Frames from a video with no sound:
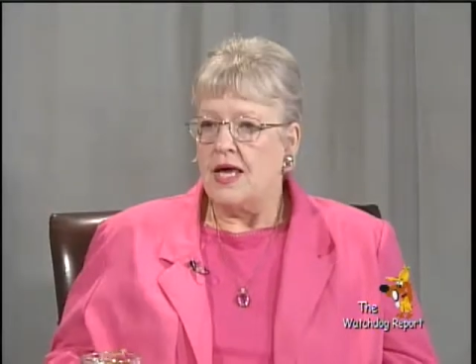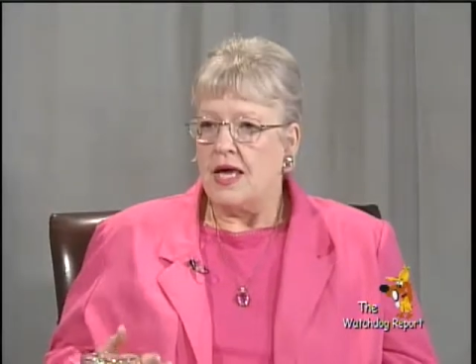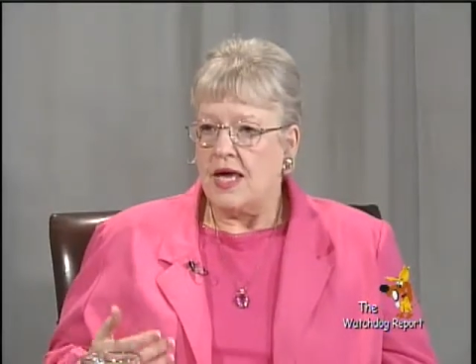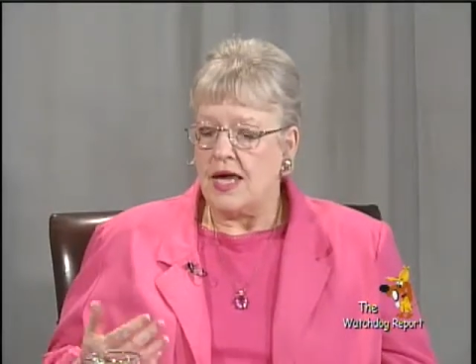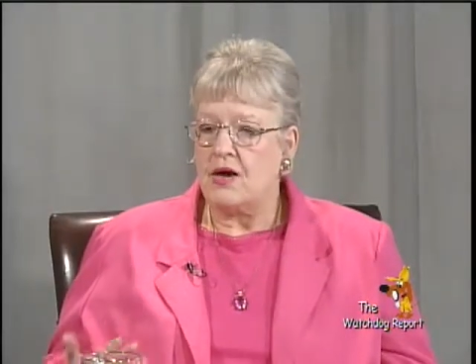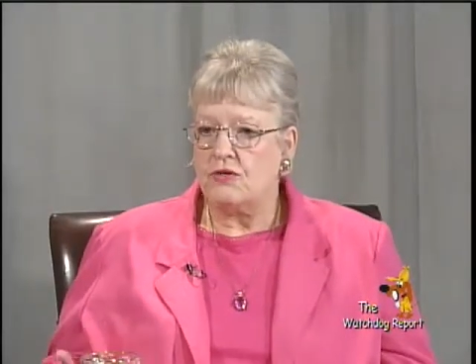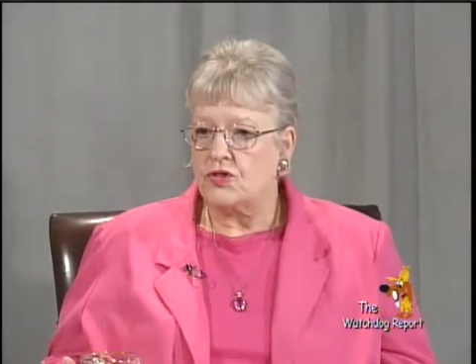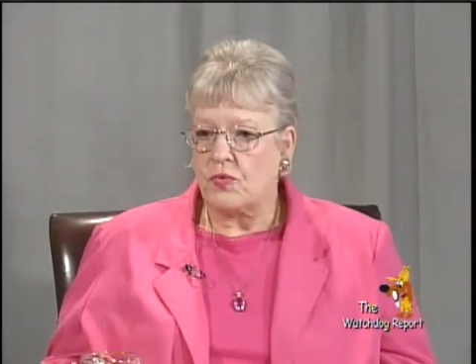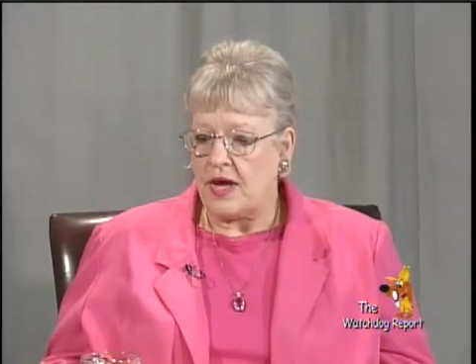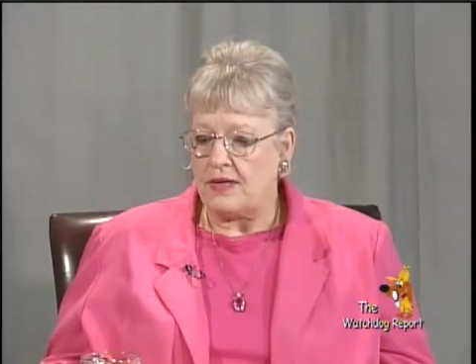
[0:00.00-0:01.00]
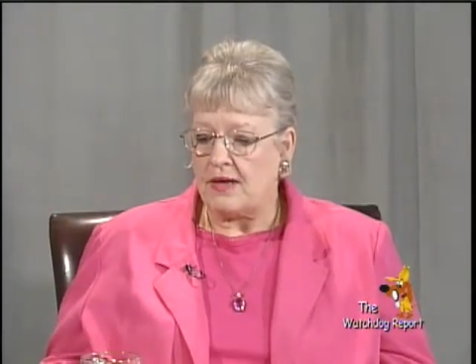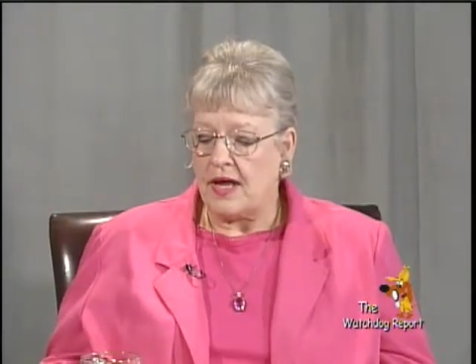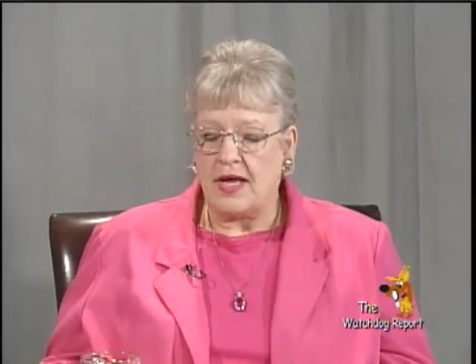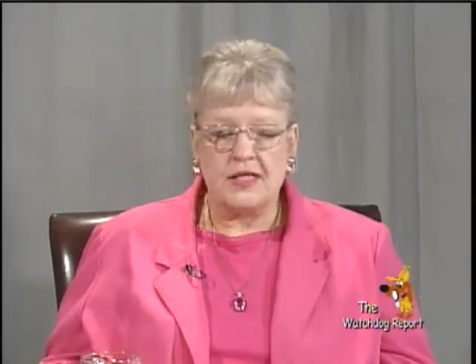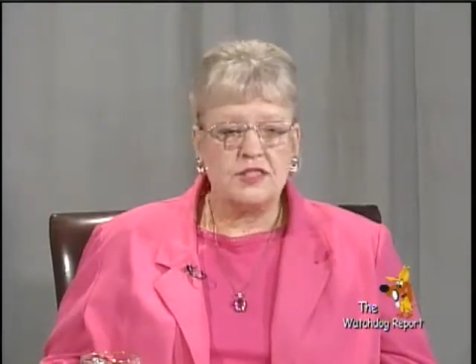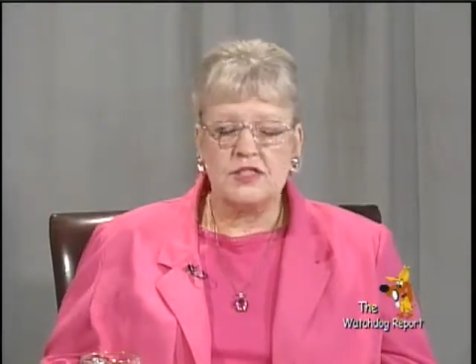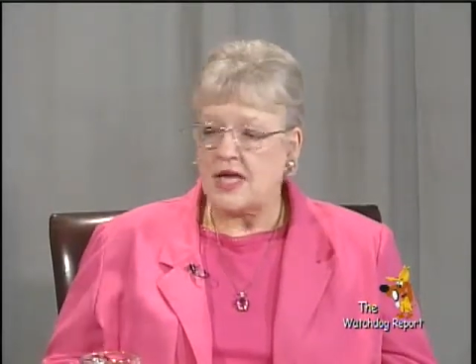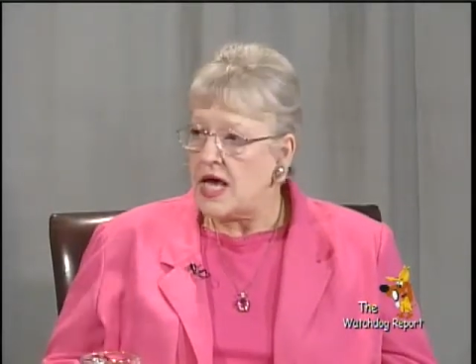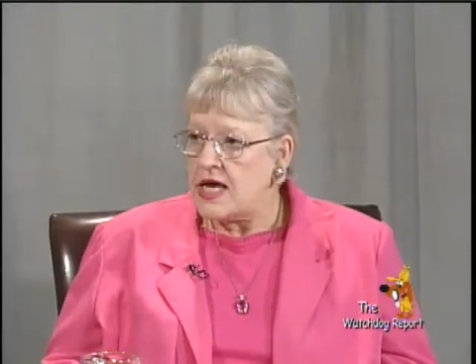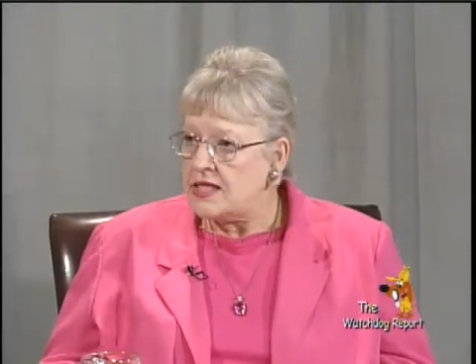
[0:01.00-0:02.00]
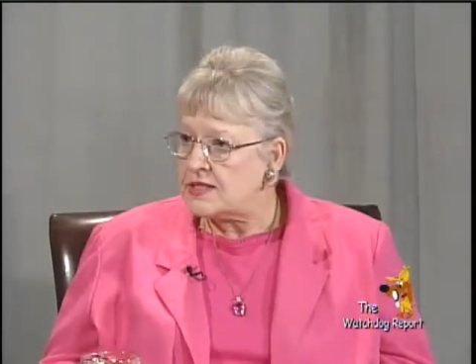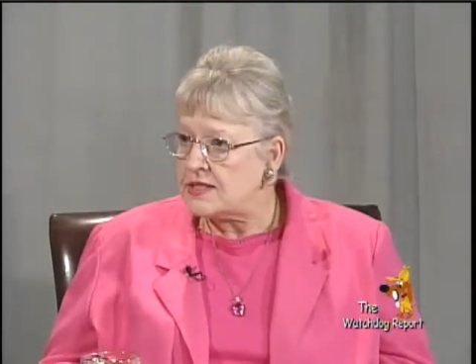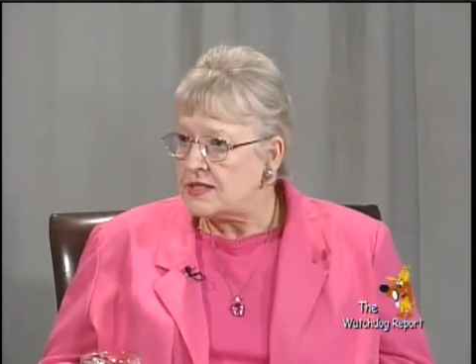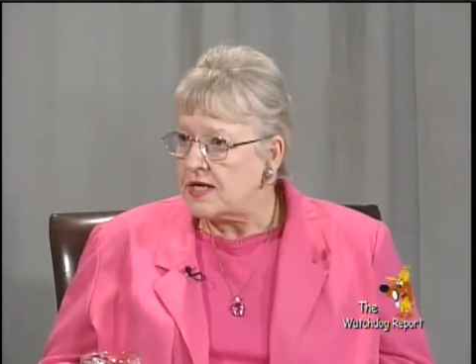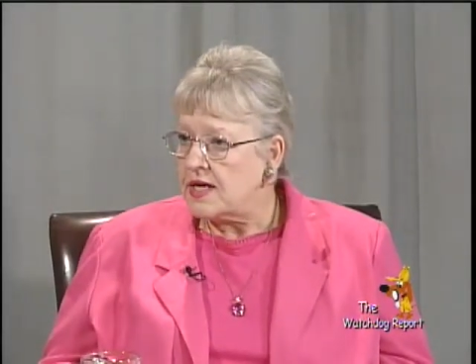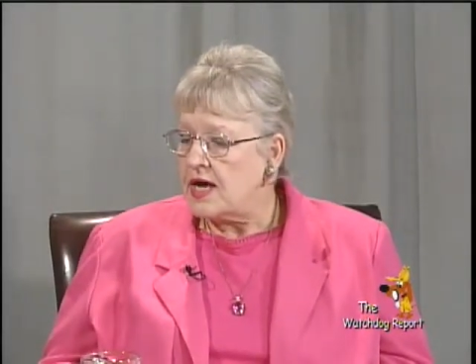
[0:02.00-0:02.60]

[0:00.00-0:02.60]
He goes around in states